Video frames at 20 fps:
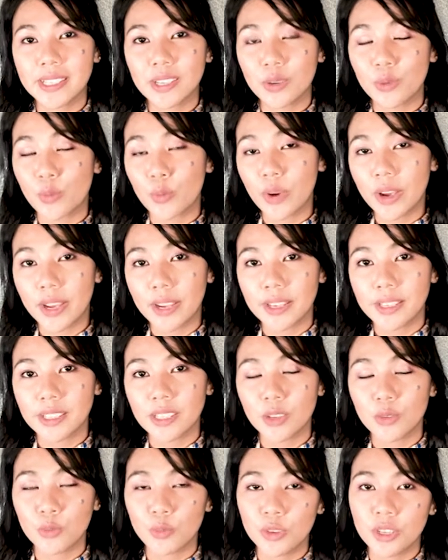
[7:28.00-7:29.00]
the basic
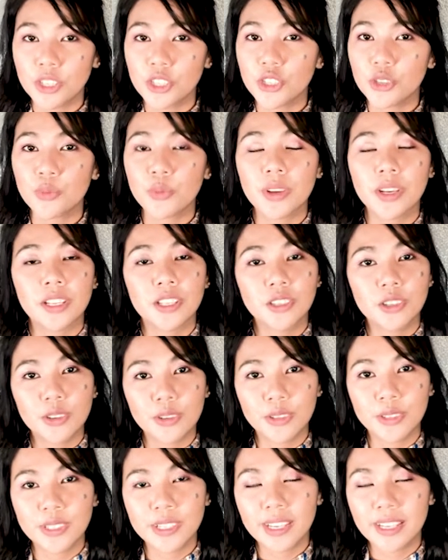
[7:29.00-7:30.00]
ways in which we
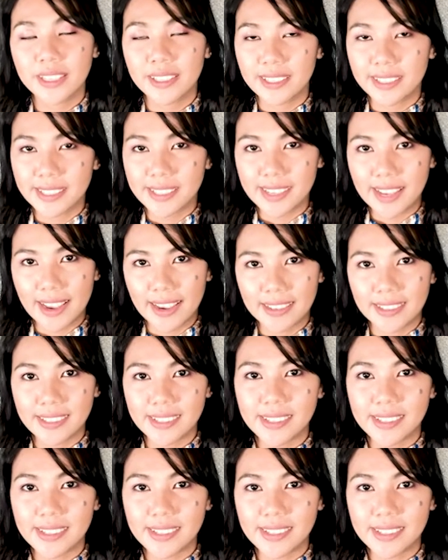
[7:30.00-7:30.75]
can use this